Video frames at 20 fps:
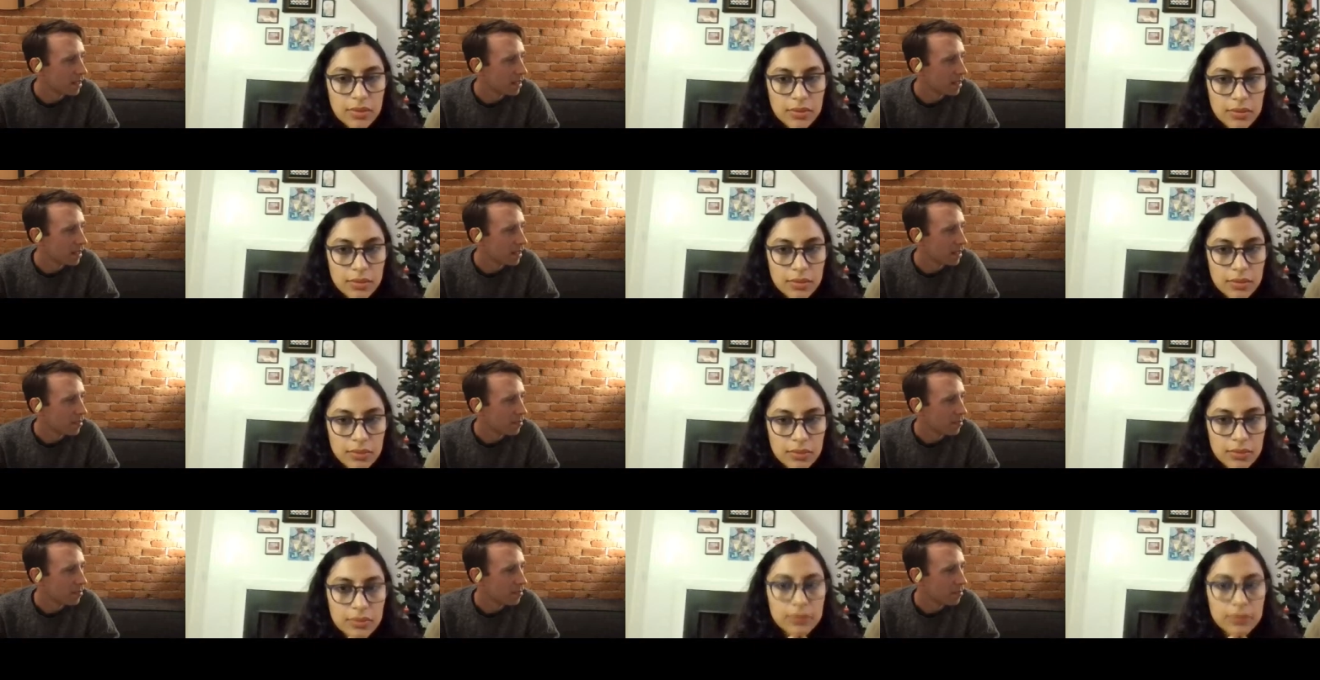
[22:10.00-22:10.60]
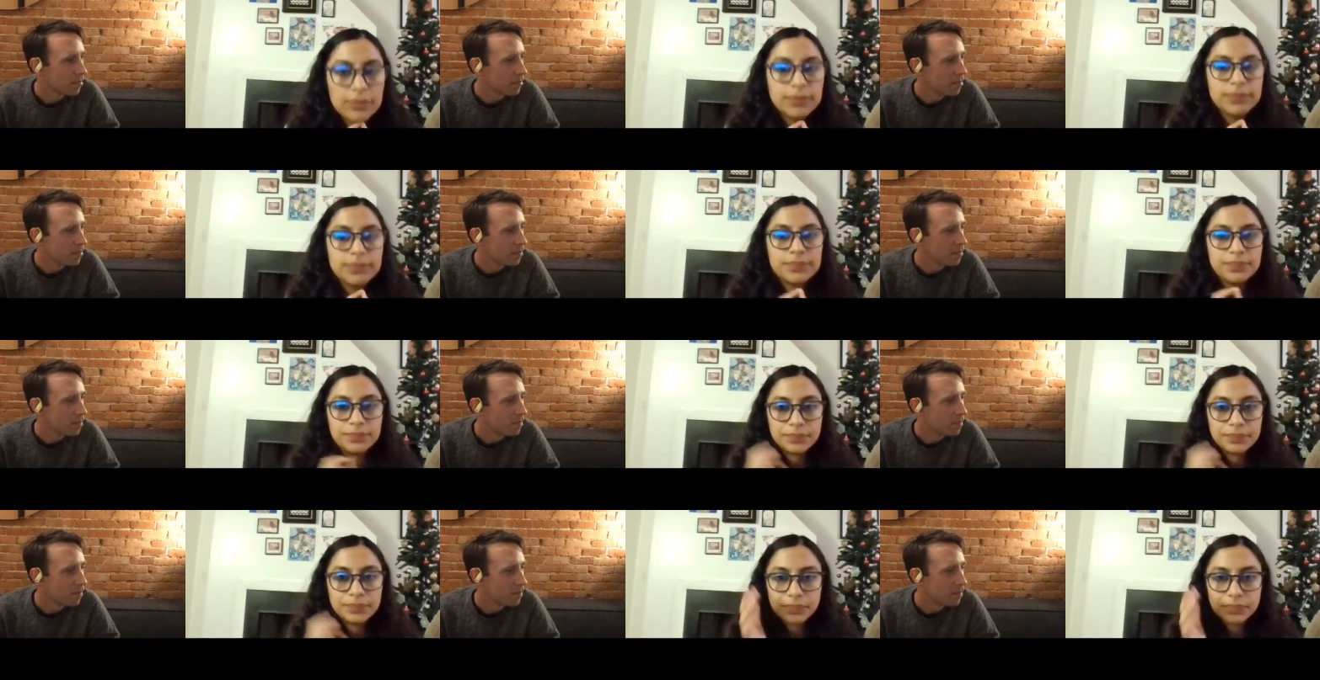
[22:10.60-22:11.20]

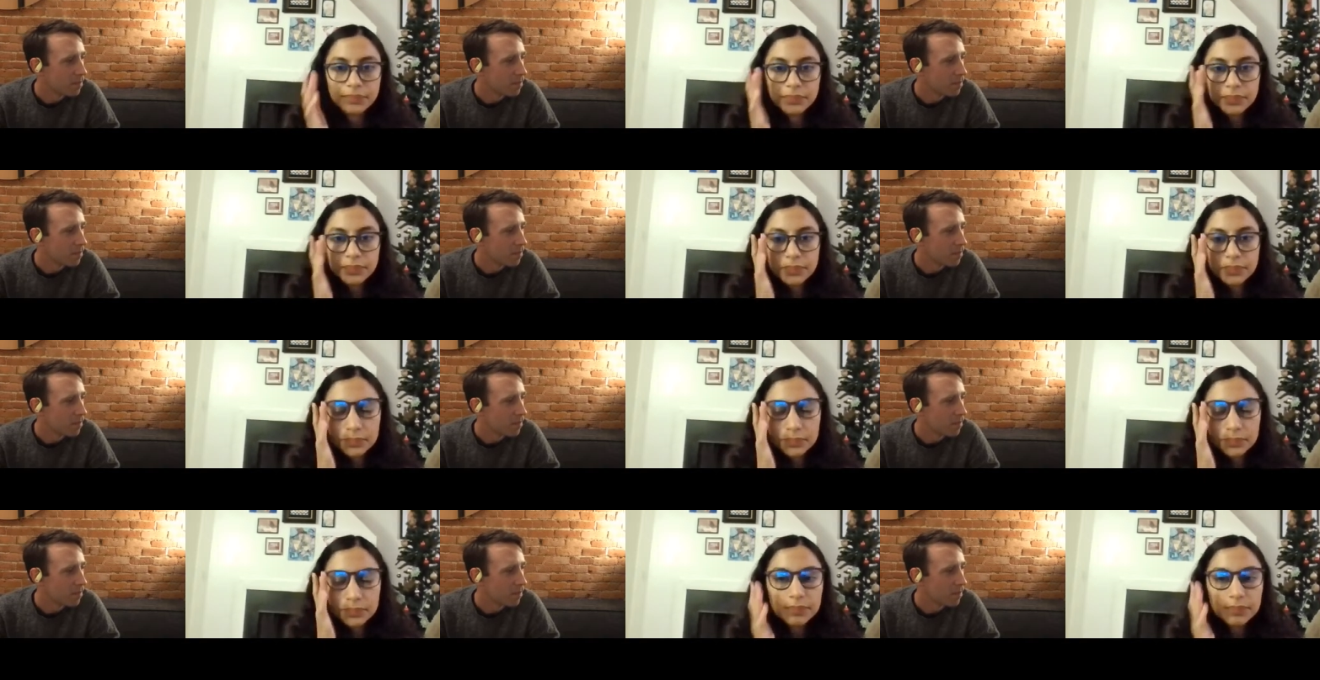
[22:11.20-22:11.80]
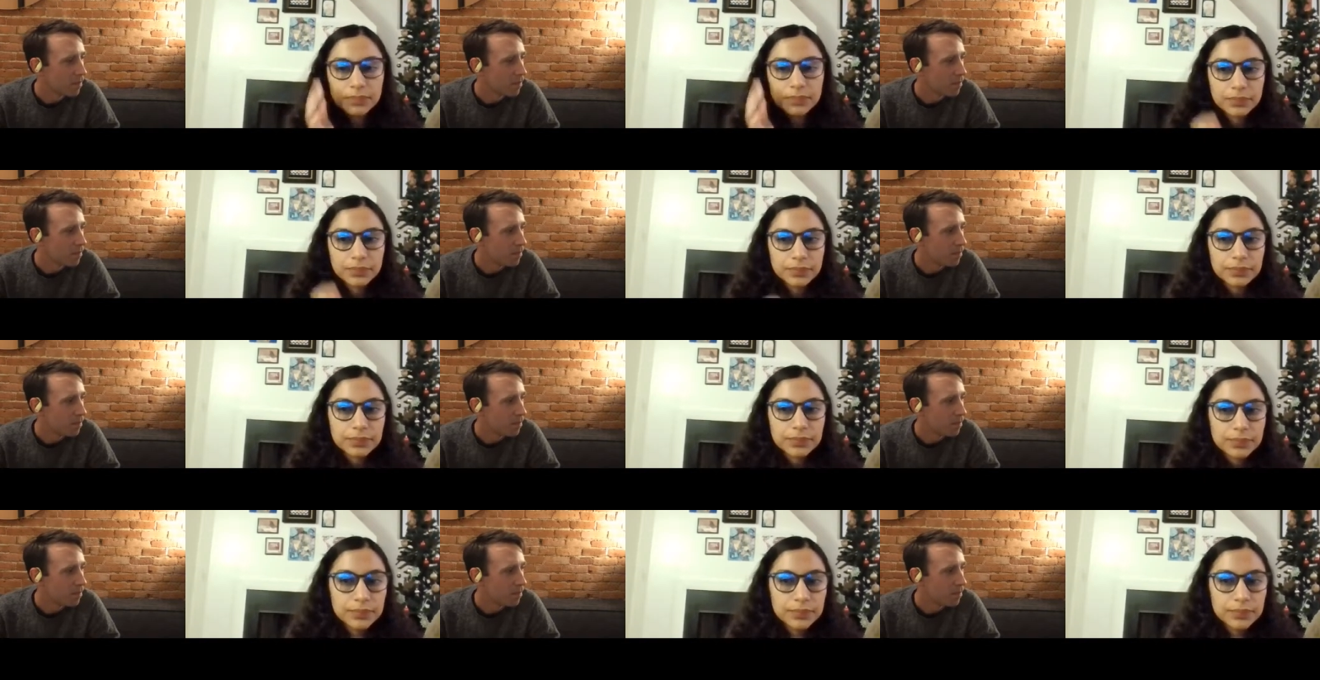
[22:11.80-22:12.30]
(silence)